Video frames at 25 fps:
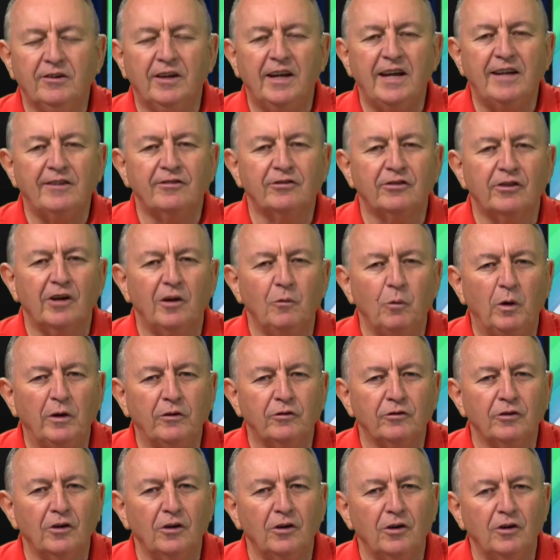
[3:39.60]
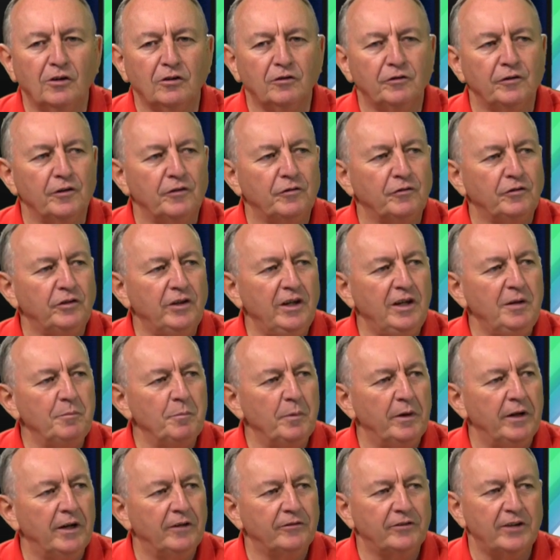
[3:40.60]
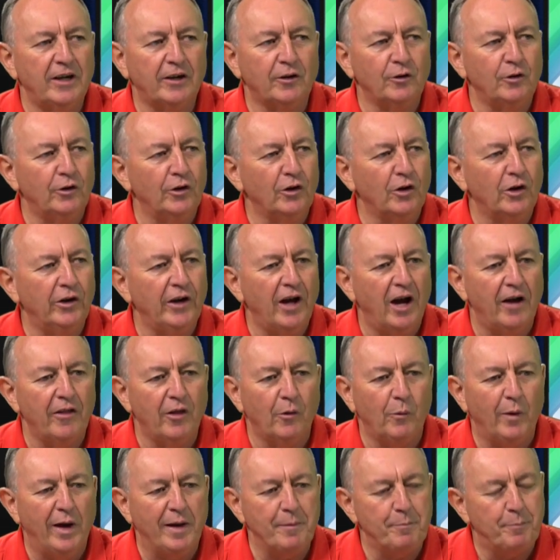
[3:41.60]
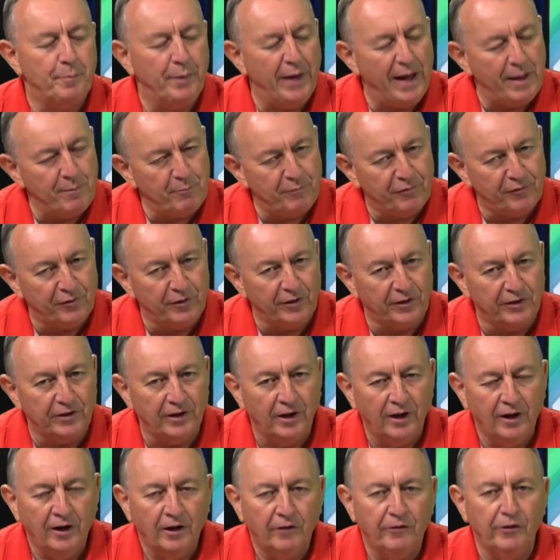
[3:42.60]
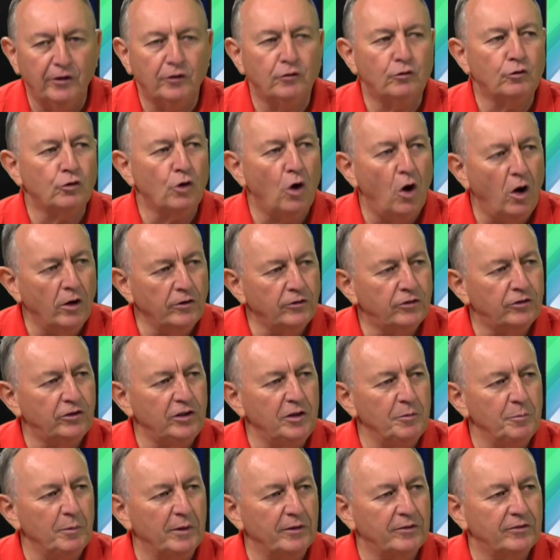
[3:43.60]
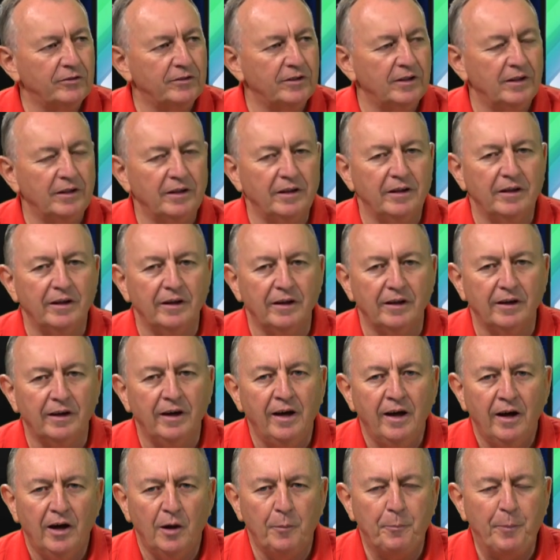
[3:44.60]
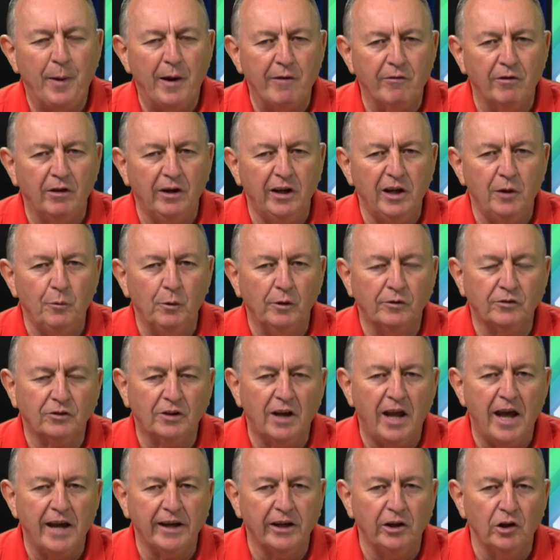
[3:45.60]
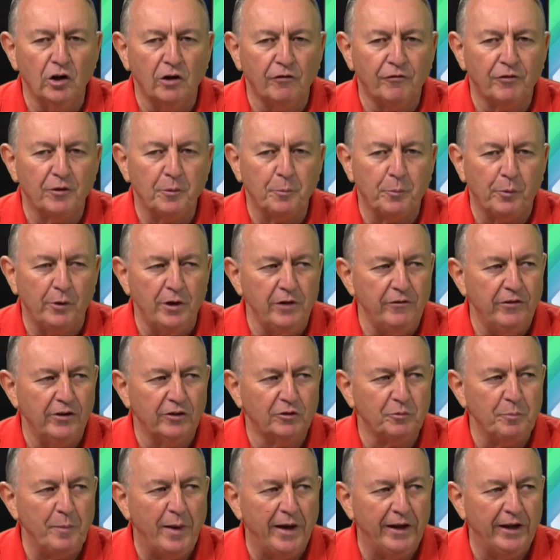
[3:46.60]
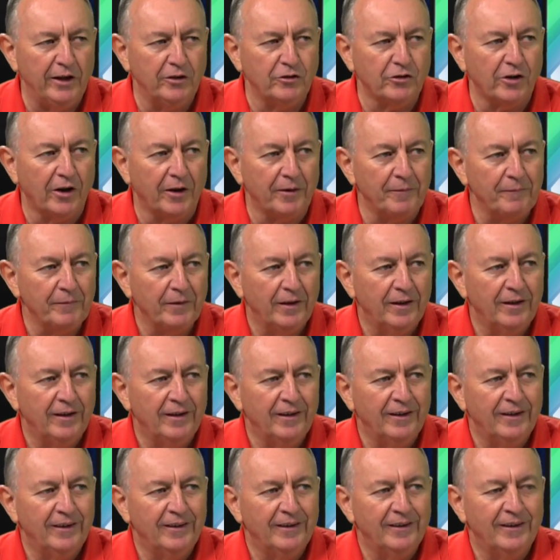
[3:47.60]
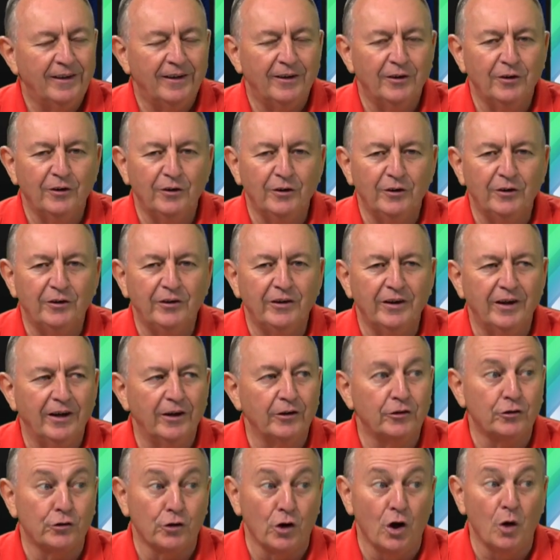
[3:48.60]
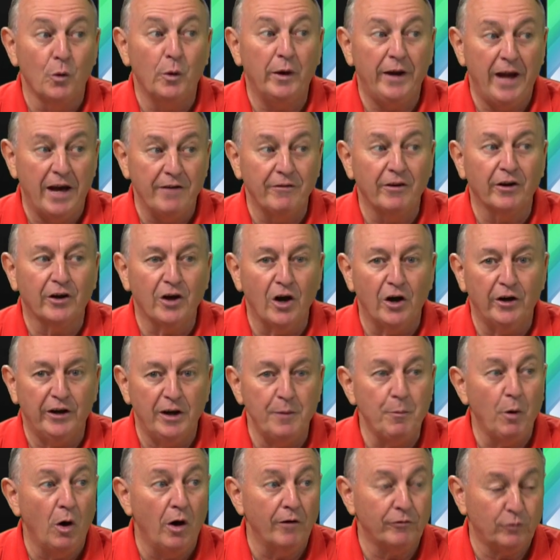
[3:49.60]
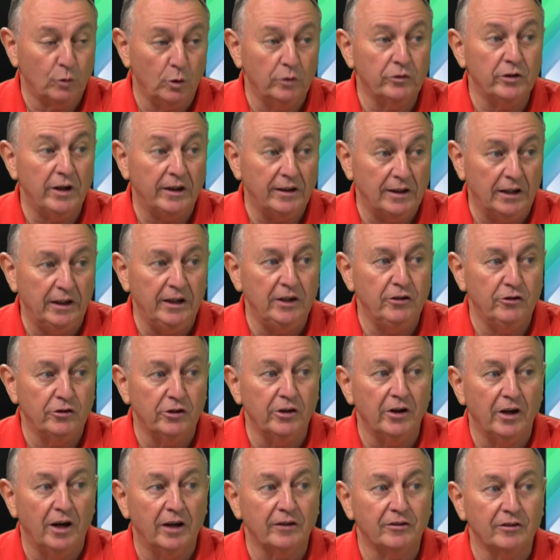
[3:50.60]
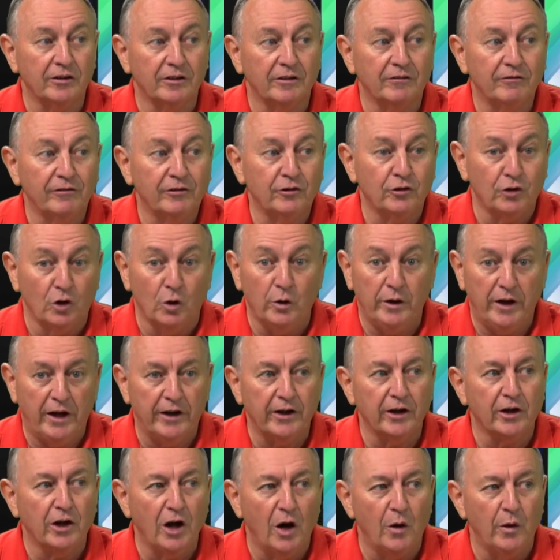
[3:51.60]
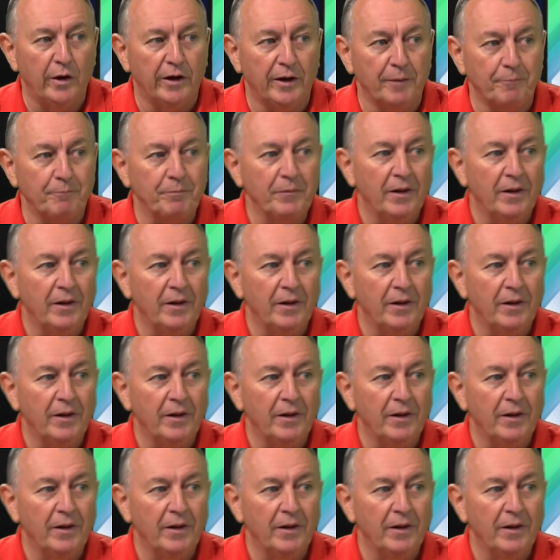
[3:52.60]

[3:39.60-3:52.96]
Leicester, I watched the last 15 minutes. That could have gone either way. Bamford, the chance he missed, and apparently he was slagging off the previous manager. I heard Sherwood have a go at him afterwards at Leeds United. Sherwood had a go at him.